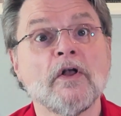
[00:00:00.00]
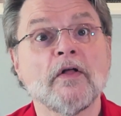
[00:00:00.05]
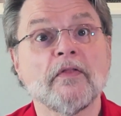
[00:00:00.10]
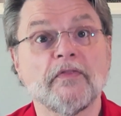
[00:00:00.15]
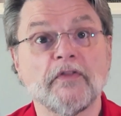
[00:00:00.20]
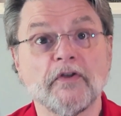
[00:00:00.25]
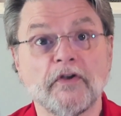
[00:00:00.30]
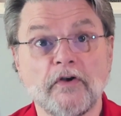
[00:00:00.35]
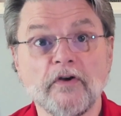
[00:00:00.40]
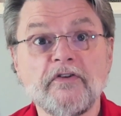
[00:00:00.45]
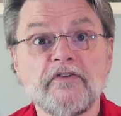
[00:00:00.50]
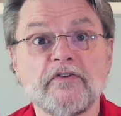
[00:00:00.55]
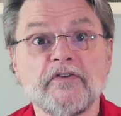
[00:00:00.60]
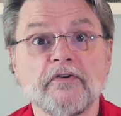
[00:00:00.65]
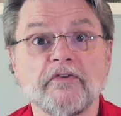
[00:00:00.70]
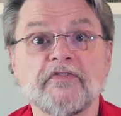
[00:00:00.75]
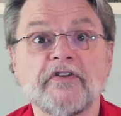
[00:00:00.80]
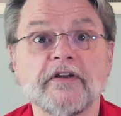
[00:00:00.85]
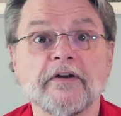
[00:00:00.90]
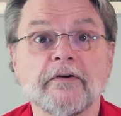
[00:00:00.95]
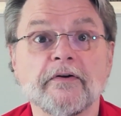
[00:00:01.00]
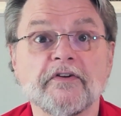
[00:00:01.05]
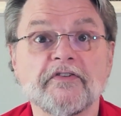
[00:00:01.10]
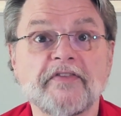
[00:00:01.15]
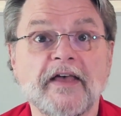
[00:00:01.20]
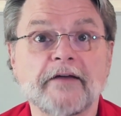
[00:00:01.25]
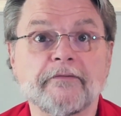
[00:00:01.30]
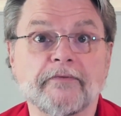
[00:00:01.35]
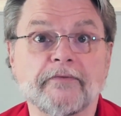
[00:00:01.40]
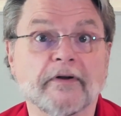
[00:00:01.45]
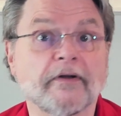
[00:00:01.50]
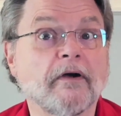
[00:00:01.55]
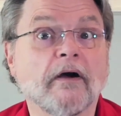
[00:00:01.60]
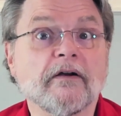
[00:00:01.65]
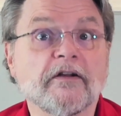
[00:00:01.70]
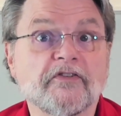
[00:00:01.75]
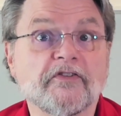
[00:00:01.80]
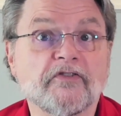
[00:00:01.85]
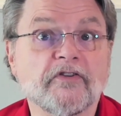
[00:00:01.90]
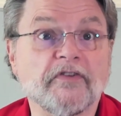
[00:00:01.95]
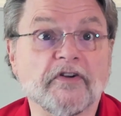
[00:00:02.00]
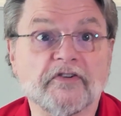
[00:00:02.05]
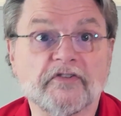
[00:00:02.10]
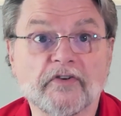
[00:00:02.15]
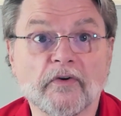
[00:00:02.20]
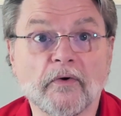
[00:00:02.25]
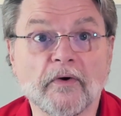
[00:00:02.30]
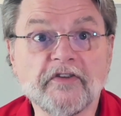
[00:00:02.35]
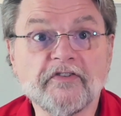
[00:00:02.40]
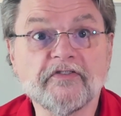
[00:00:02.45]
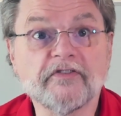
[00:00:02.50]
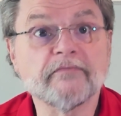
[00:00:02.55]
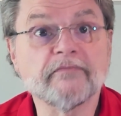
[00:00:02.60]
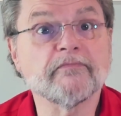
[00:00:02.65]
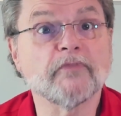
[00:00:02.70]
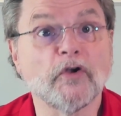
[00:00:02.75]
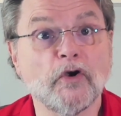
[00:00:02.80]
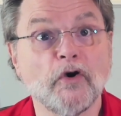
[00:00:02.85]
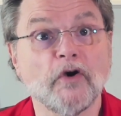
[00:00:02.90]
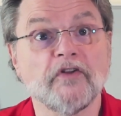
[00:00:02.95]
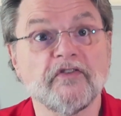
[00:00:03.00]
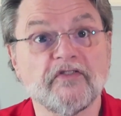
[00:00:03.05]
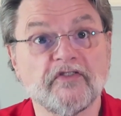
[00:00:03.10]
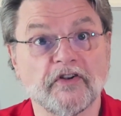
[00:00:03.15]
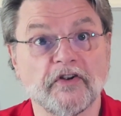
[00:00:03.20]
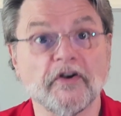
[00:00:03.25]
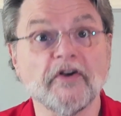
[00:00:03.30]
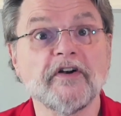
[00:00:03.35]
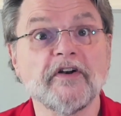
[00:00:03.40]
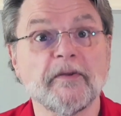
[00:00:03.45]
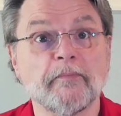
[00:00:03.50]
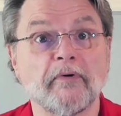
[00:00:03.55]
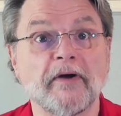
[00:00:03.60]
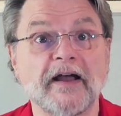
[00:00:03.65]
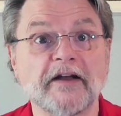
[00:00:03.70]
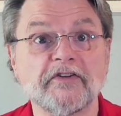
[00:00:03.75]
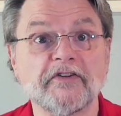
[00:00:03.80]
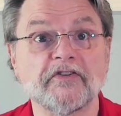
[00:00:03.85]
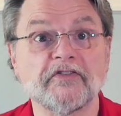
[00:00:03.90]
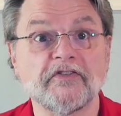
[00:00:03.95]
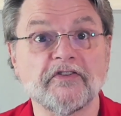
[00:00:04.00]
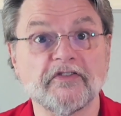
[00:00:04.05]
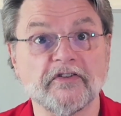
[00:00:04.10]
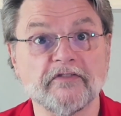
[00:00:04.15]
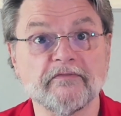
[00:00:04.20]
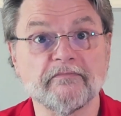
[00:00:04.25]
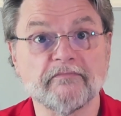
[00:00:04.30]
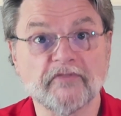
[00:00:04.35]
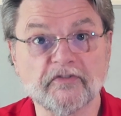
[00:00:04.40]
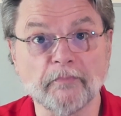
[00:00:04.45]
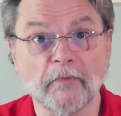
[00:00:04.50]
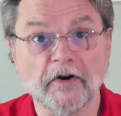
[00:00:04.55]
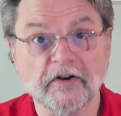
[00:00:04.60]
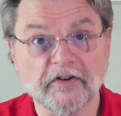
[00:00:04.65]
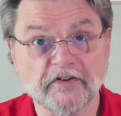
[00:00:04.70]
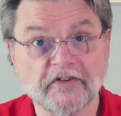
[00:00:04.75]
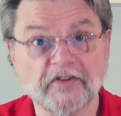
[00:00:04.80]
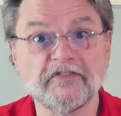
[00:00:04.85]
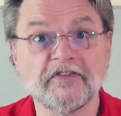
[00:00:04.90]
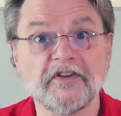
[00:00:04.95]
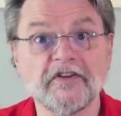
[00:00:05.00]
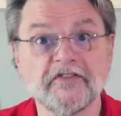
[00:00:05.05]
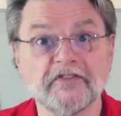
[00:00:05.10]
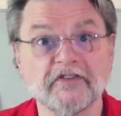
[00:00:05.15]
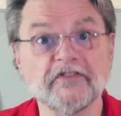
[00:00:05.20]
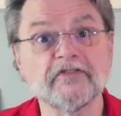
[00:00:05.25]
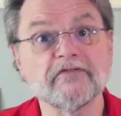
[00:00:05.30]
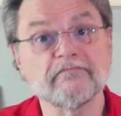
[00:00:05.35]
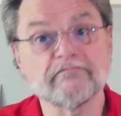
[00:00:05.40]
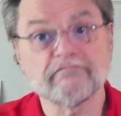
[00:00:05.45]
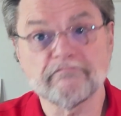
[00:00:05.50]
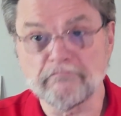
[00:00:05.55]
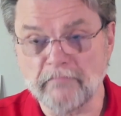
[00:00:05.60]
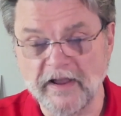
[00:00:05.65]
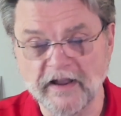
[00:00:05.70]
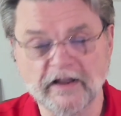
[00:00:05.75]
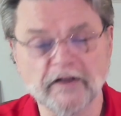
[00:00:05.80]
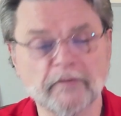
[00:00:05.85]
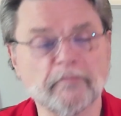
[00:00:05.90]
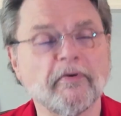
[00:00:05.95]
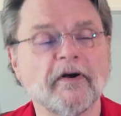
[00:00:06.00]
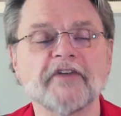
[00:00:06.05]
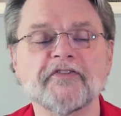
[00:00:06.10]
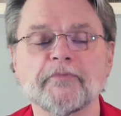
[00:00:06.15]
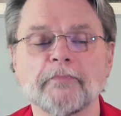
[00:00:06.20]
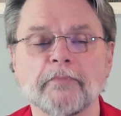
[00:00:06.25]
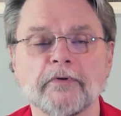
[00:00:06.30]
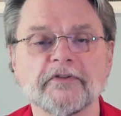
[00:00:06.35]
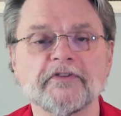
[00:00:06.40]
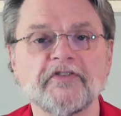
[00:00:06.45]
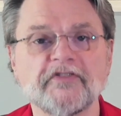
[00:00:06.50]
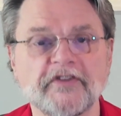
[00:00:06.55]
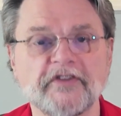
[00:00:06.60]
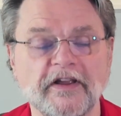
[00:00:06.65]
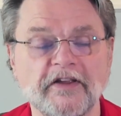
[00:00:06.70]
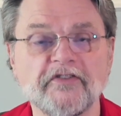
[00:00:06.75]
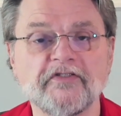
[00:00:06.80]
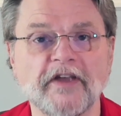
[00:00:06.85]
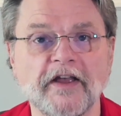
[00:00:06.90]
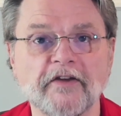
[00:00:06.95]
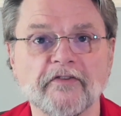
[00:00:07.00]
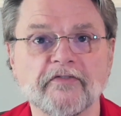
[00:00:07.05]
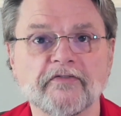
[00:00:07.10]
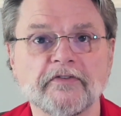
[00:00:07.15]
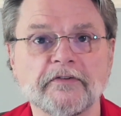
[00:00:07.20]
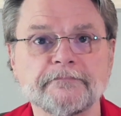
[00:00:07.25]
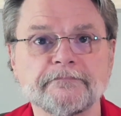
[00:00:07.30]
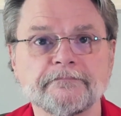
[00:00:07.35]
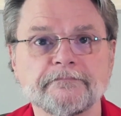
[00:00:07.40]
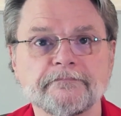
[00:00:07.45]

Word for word: The good news here is that, regardless of your choice, good security practices and smart decisions make it possible to stay safe.